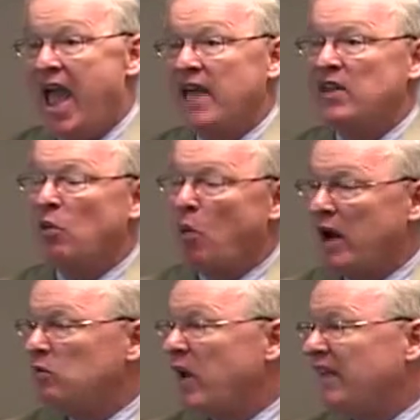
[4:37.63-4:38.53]
and that
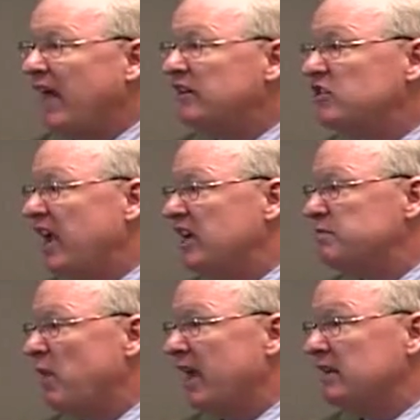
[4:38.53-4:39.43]
one way that
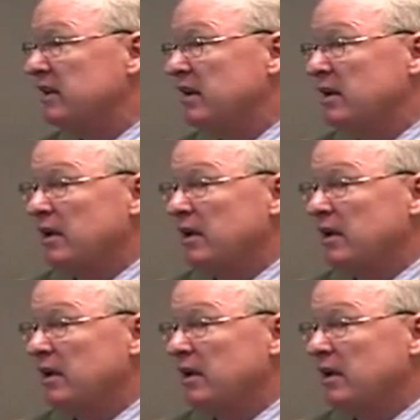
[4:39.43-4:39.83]
change might